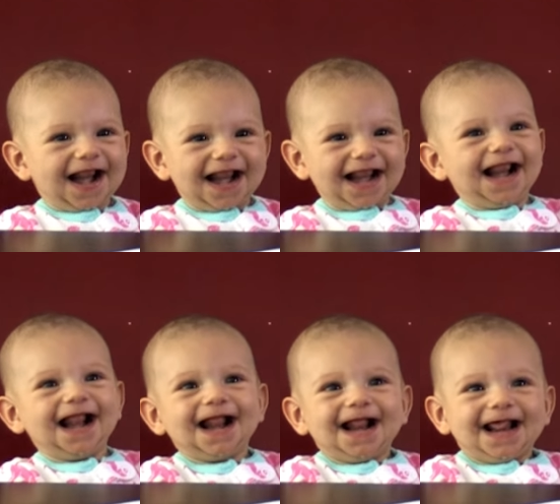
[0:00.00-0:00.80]

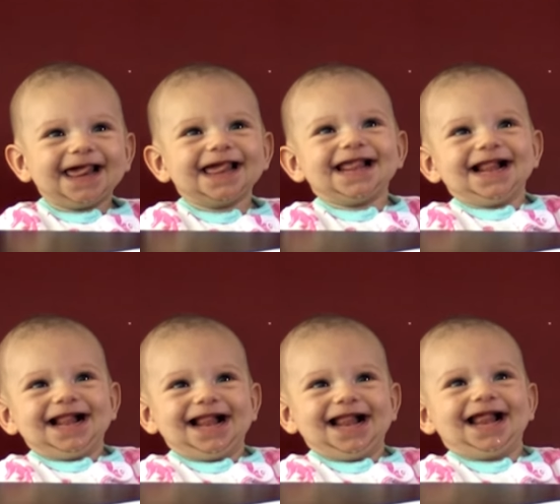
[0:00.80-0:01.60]
Sitting there on your throne of
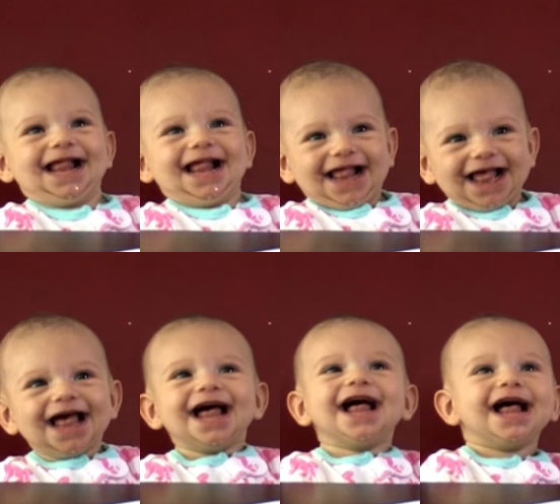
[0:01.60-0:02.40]
lies,
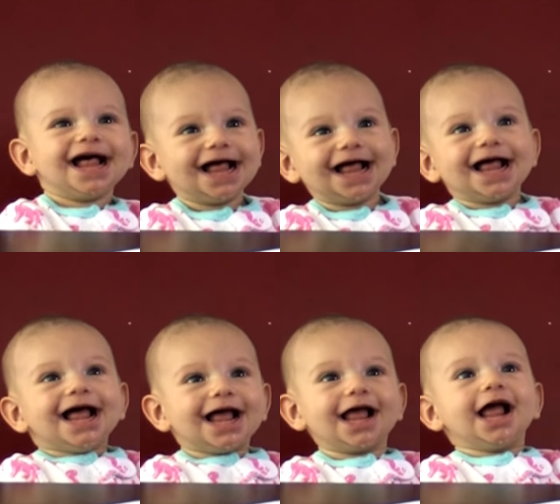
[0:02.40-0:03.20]

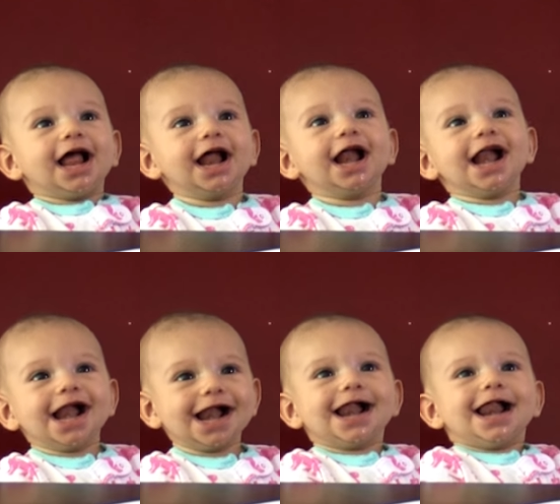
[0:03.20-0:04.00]
you can't even stop
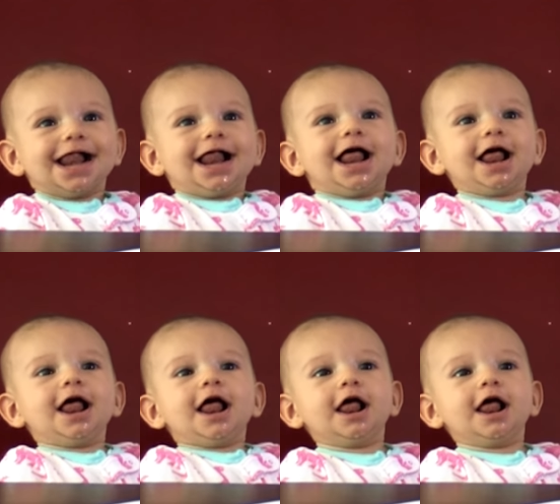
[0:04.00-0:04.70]
shitting yourself.